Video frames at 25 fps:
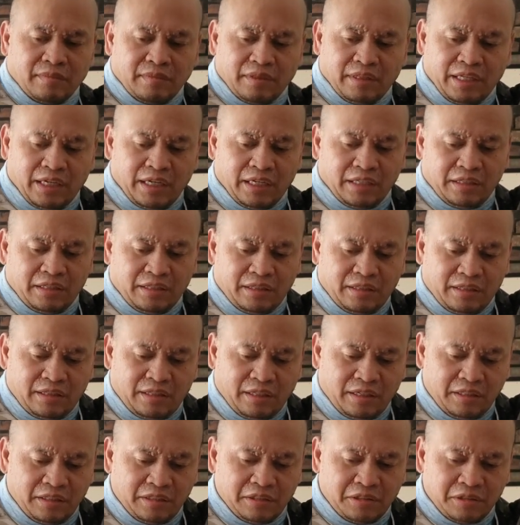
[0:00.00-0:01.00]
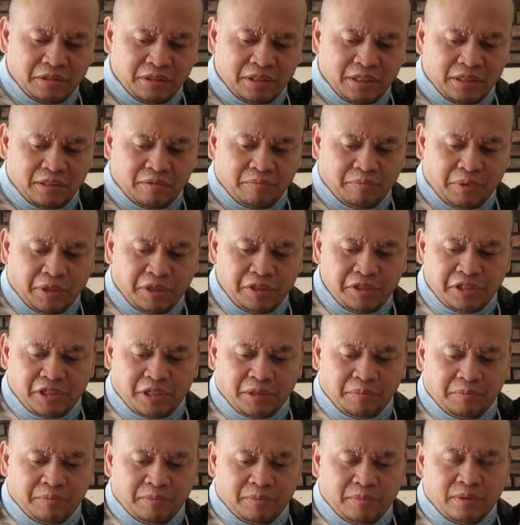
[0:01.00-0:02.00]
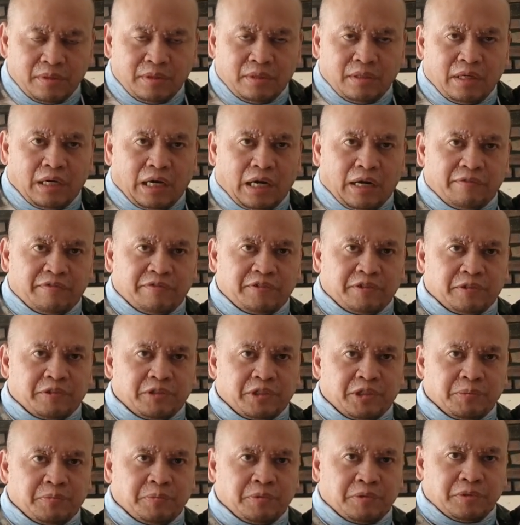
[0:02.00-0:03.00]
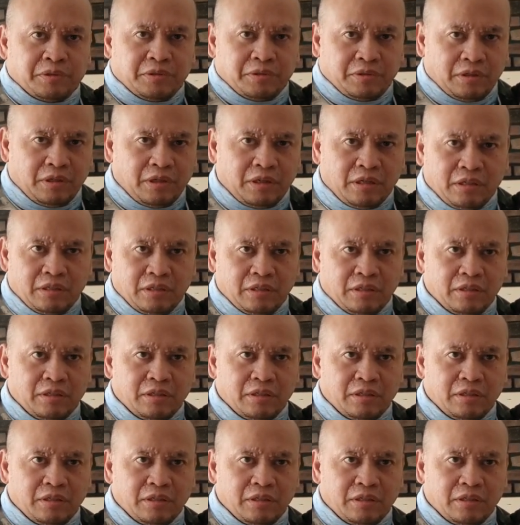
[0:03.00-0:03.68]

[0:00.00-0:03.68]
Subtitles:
that tends to get bunched up after you put it on.